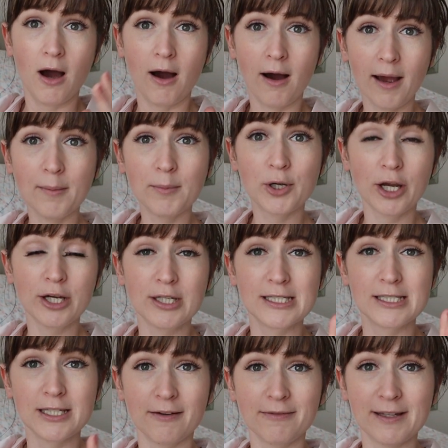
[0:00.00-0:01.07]
I'm going to
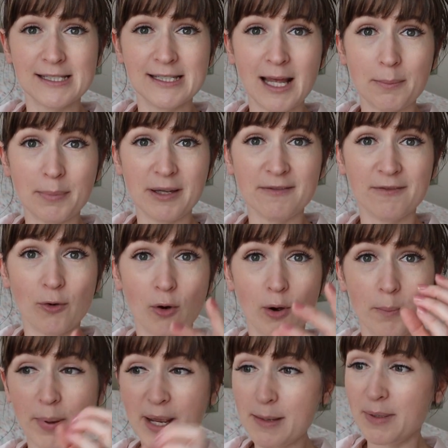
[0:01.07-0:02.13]
stuff this nappy for
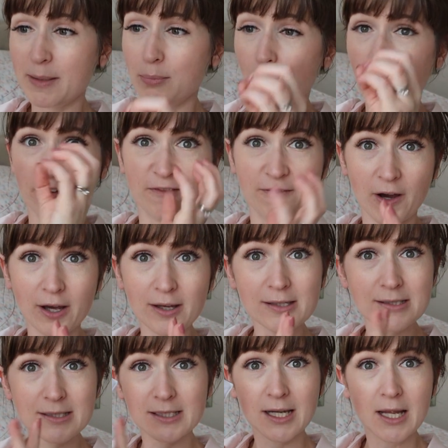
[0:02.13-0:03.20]
a baby boy
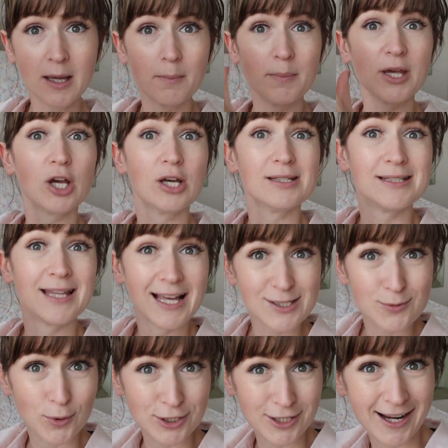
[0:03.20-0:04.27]
first because
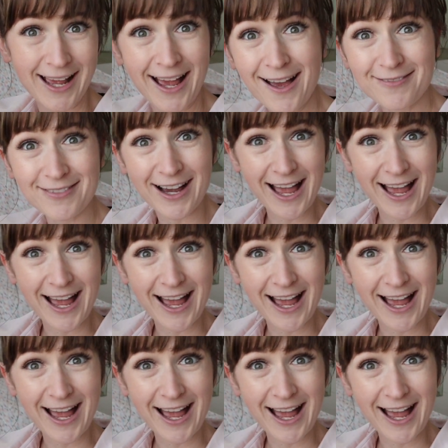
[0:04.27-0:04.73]
that's what I have.